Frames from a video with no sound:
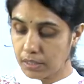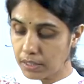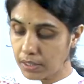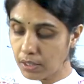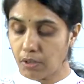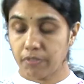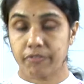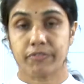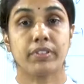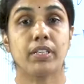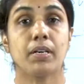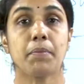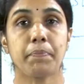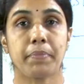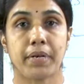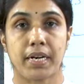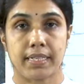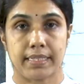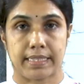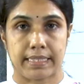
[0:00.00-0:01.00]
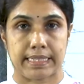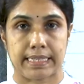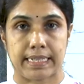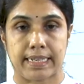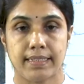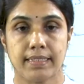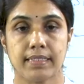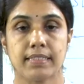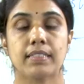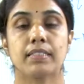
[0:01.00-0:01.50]
of the past
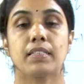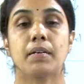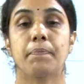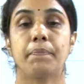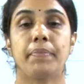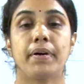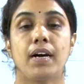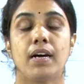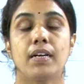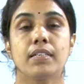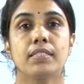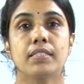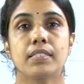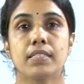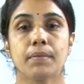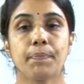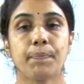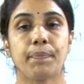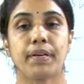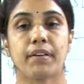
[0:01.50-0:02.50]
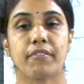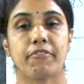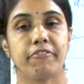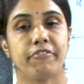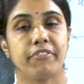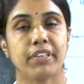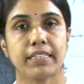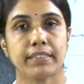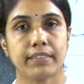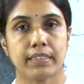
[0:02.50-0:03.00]
tense, the past
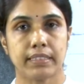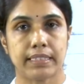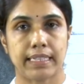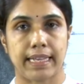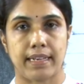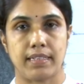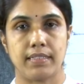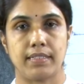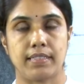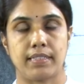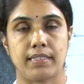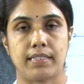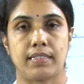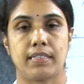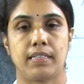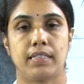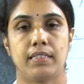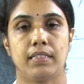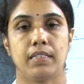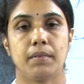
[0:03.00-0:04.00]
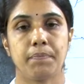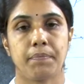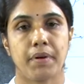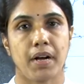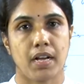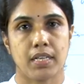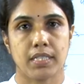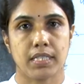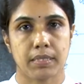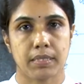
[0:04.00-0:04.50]
perfect tense. The past